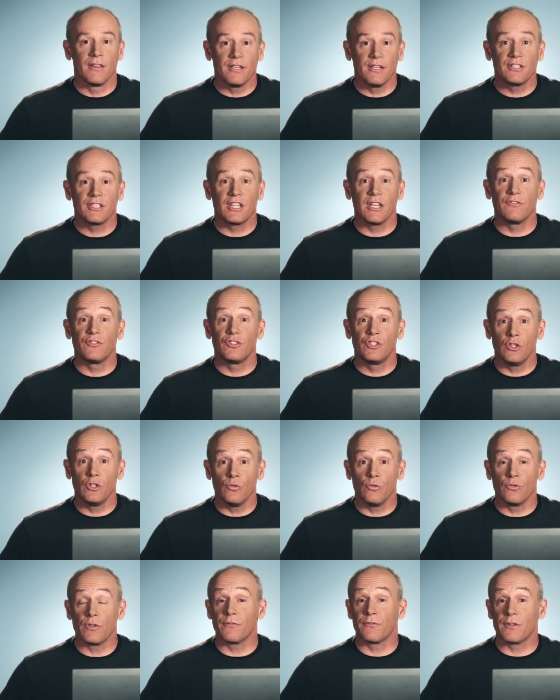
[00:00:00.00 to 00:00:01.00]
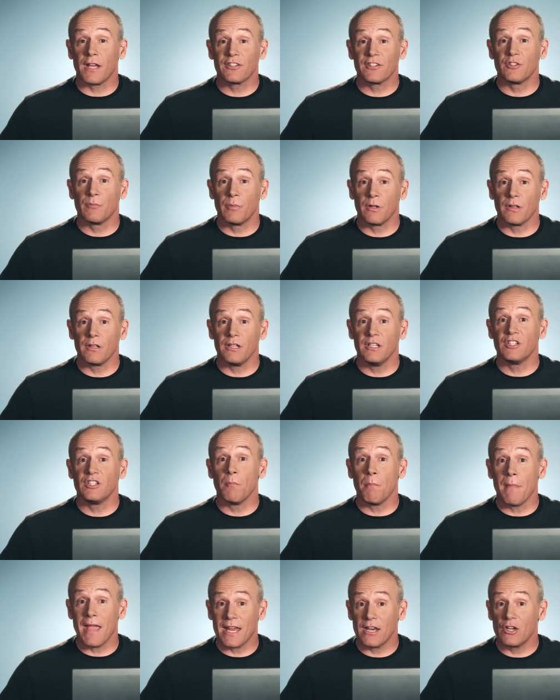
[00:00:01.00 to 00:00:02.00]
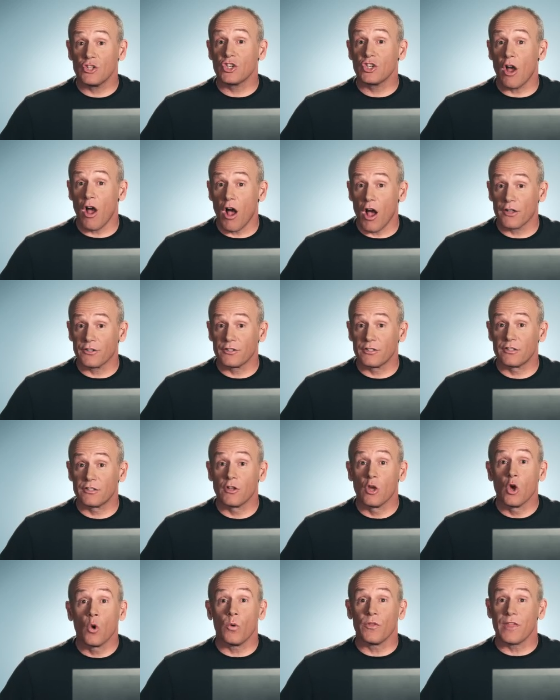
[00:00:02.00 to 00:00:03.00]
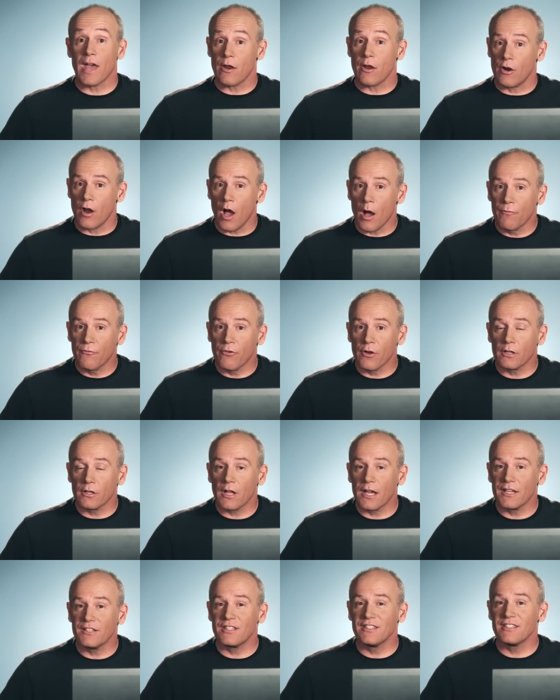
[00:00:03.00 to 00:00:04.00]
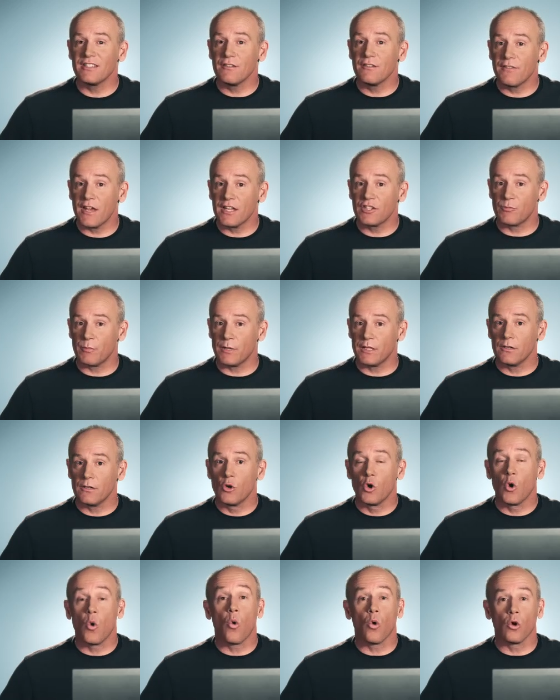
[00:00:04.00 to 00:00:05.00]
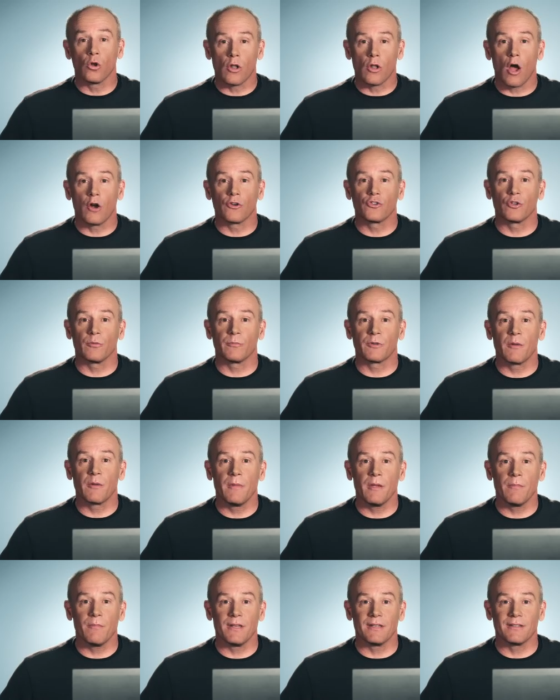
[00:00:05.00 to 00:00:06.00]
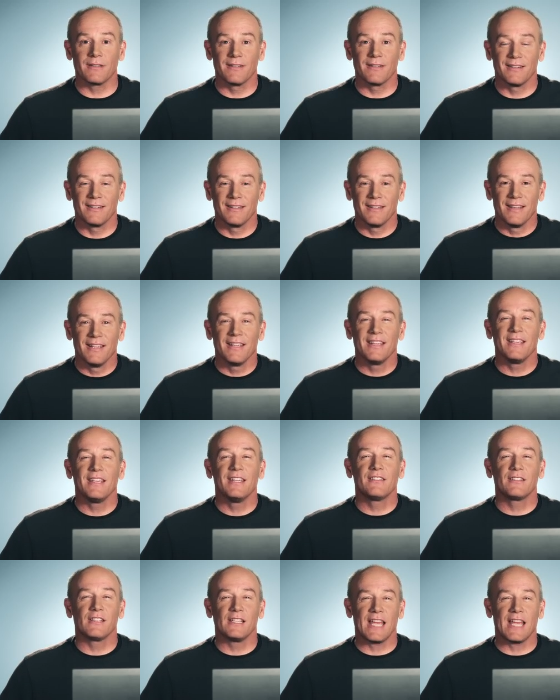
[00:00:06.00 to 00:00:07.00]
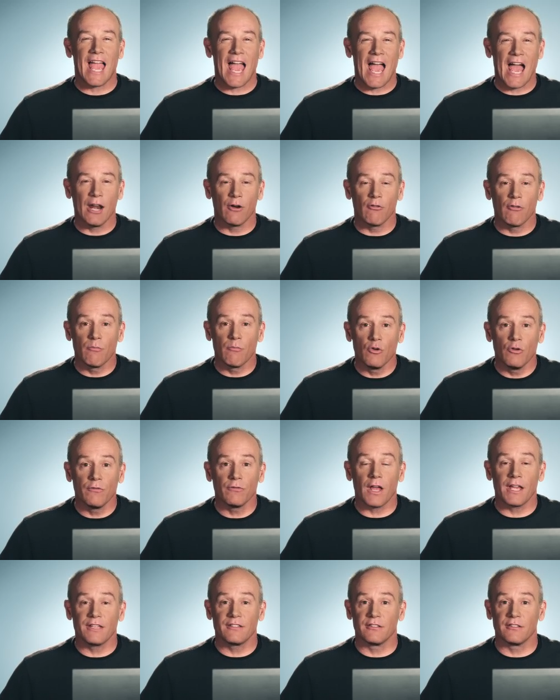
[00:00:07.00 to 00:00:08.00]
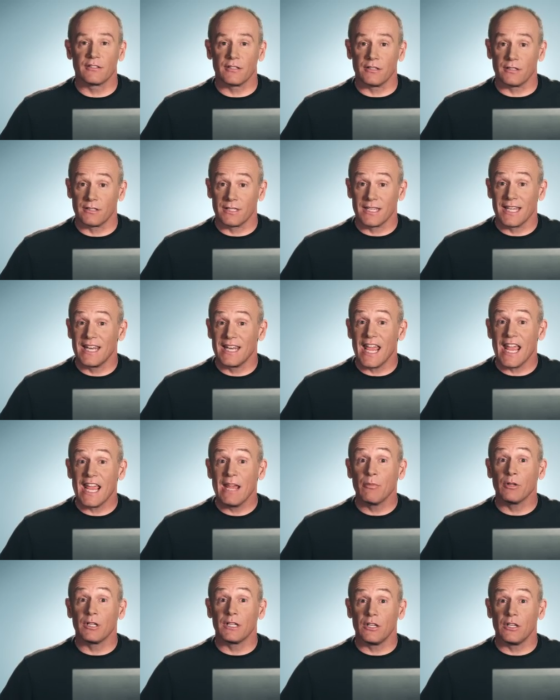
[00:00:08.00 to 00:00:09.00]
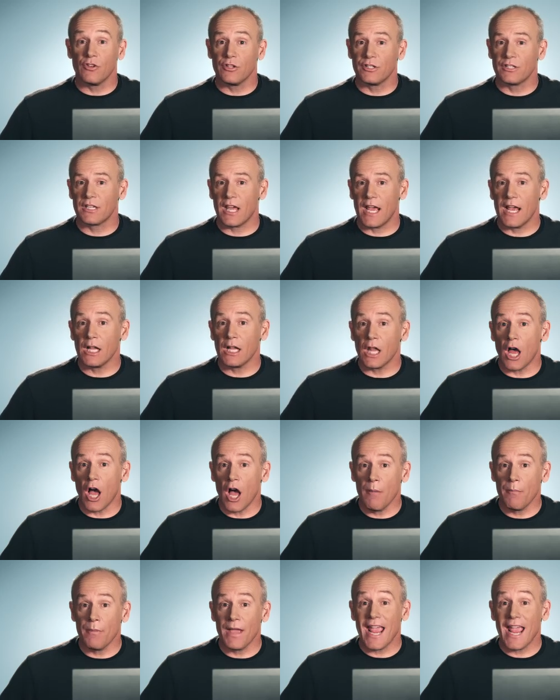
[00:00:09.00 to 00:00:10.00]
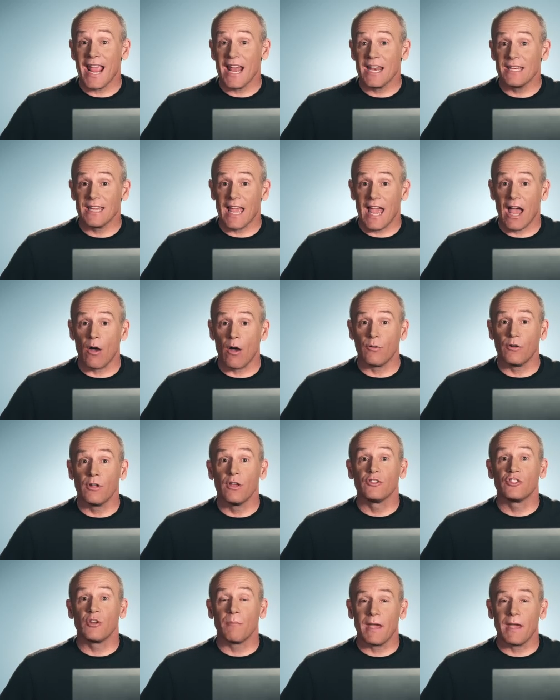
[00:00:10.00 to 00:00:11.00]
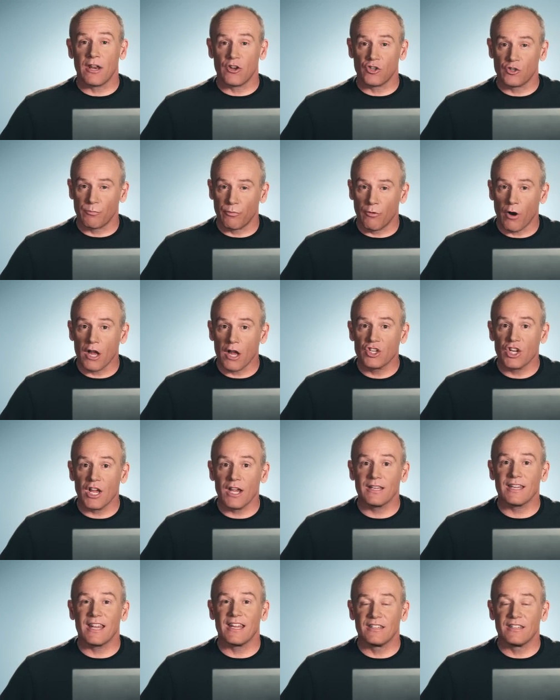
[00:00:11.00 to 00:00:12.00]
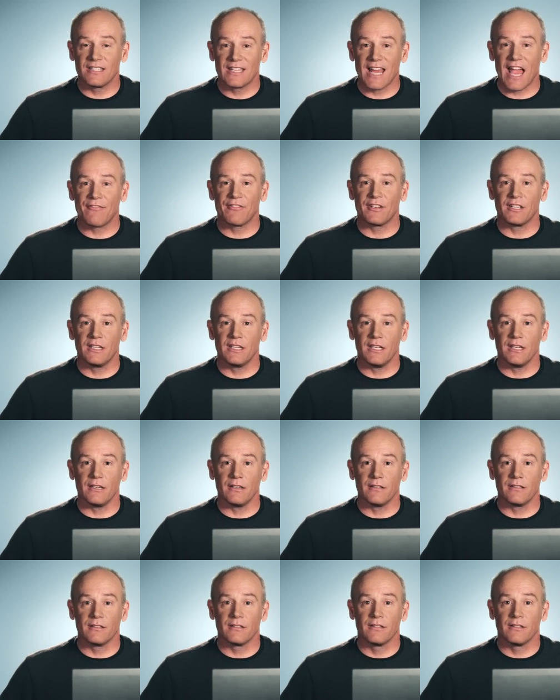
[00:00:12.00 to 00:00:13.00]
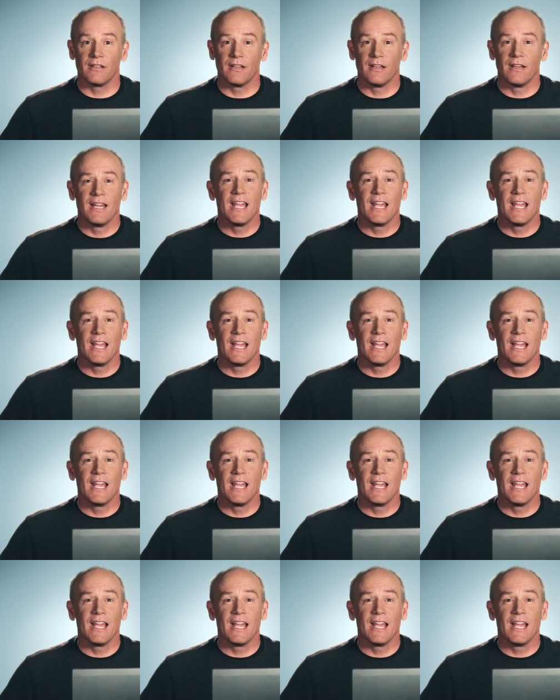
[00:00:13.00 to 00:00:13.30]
This gives you the flexibility to manage costs without an upfront license investment or long-term commitment. Easily add or remove licenses, enabling you to scale up and down to manage project and staffing needs,